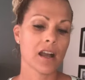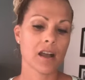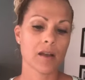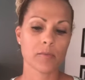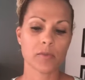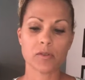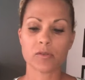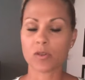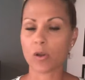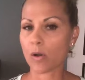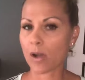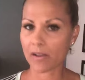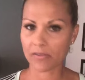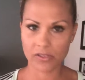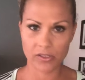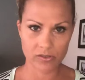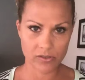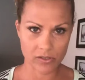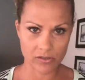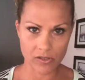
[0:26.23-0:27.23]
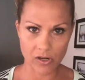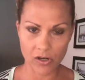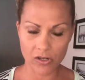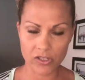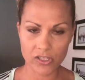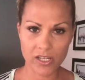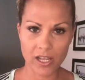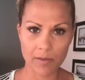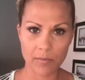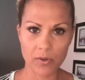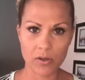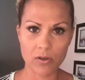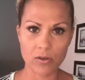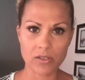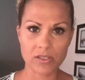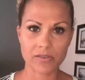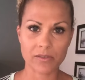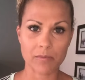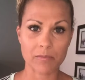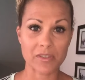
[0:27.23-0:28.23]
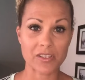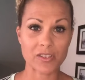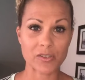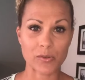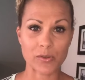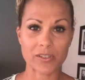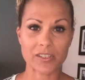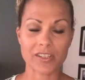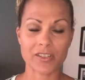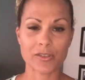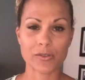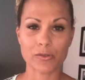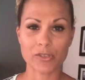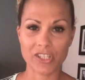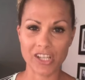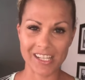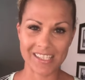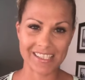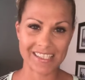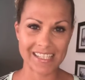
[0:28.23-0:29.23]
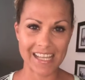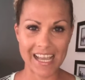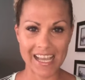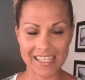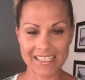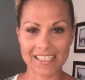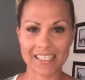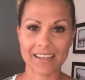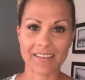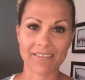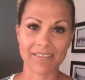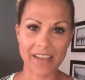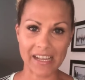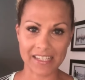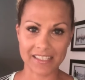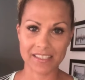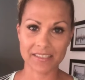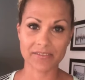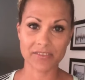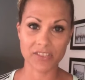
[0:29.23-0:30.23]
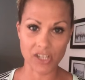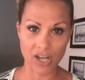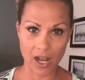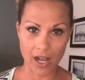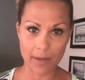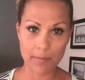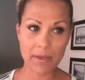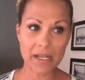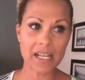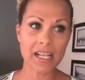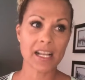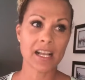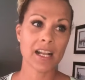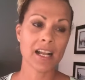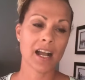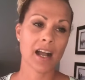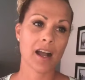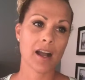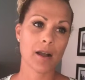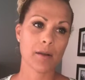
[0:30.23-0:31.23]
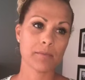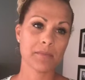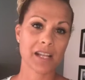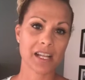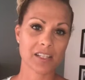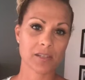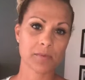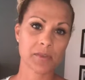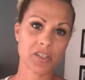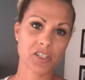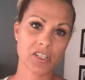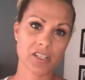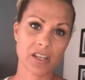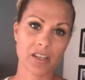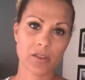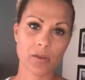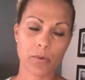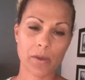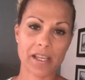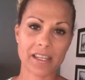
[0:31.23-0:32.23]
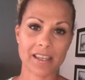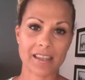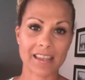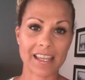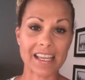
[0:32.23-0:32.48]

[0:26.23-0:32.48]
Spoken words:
You don't have to use those harsh chemicals from the store to do just as an effective job. Not to mention in the way that they